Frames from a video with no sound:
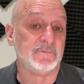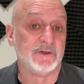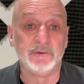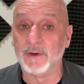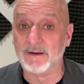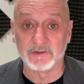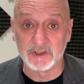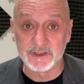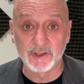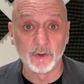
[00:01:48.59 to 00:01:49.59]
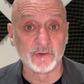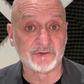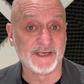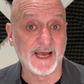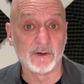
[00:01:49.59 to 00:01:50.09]
Do you have clear
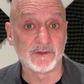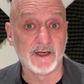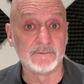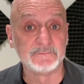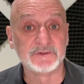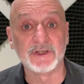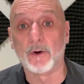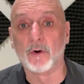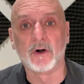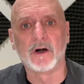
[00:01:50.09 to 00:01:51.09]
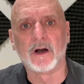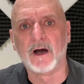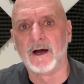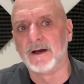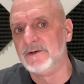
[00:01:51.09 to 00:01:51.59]
goals and outcomes, or
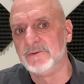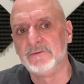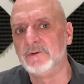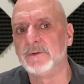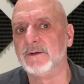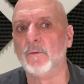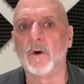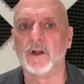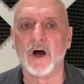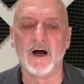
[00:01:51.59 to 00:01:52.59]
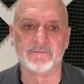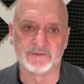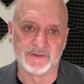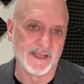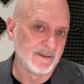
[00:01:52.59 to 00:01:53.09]
are you doing
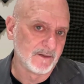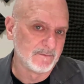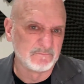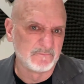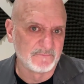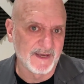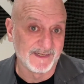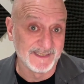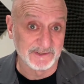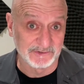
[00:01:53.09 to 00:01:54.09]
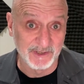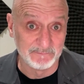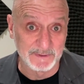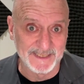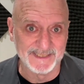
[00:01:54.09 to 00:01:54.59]
one-offs that are kind of like
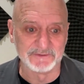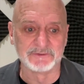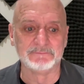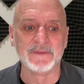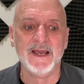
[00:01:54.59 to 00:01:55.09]
sub-plans?